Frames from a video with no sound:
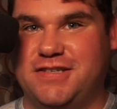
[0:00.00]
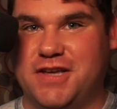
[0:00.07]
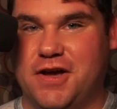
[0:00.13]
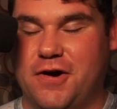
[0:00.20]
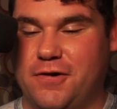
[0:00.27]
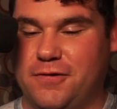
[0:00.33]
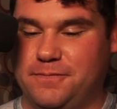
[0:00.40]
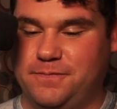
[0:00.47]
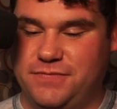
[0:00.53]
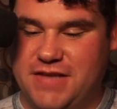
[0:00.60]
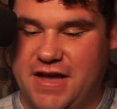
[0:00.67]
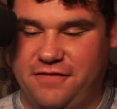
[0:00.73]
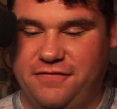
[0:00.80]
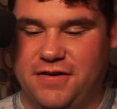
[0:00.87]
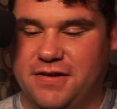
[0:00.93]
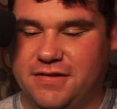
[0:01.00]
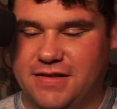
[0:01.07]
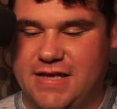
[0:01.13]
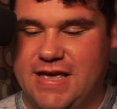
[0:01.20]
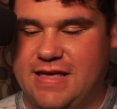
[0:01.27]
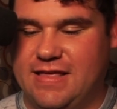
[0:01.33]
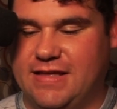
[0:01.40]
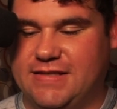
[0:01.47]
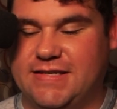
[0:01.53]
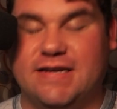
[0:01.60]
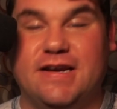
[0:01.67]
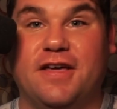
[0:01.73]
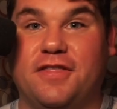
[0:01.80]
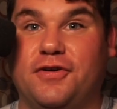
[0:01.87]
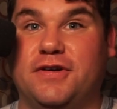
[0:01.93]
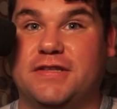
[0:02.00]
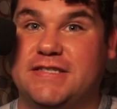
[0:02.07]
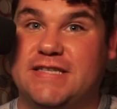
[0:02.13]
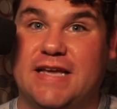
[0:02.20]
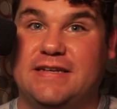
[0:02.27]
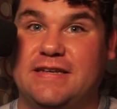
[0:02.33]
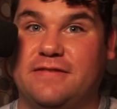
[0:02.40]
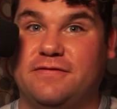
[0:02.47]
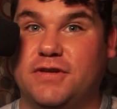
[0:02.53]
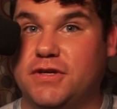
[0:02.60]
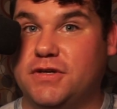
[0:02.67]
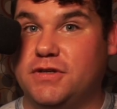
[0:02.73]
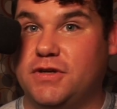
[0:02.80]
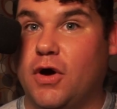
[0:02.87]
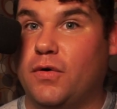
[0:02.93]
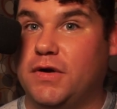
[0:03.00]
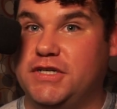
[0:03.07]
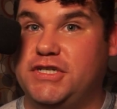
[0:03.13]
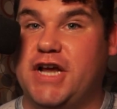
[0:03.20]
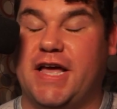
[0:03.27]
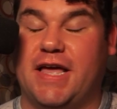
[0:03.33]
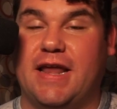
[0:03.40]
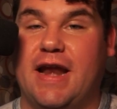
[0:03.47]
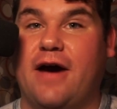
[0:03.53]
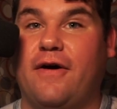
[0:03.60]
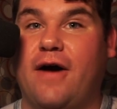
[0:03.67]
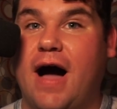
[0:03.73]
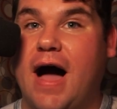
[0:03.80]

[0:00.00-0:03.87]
So definitely that's another incentive to go and check it out.